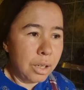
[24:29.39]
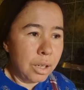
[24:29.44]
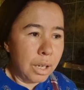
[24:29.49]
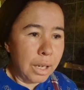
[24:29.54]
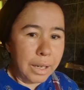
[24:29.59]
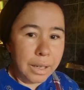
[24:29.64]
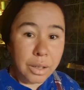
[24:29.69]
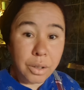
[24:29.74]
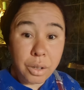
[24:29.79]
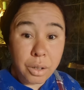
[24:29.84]

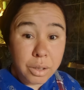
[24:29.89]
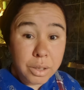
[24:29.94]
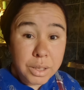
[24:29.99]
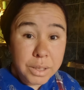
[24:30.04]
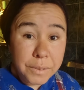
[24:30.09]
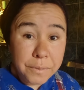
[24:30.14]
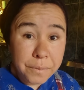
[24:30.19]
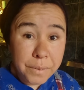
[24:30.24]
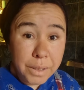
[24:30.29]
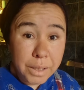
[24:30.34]
a
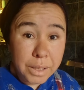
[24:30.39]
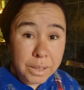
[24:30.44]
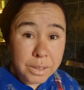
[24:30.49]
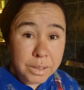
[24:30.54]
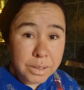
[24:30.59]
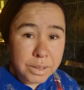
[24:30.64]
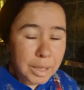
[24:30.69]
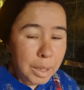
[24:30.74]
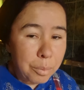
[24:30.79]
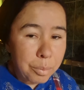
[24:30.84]
crucifix,
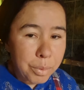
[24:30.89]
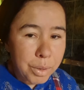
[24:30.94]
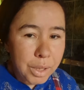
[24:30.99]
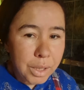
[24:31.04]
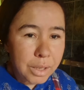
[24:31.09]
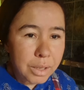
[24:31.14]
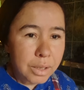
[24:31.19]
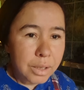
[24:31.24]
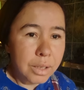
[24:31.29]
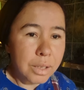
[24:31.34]

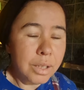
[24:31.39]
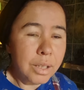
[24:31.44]
something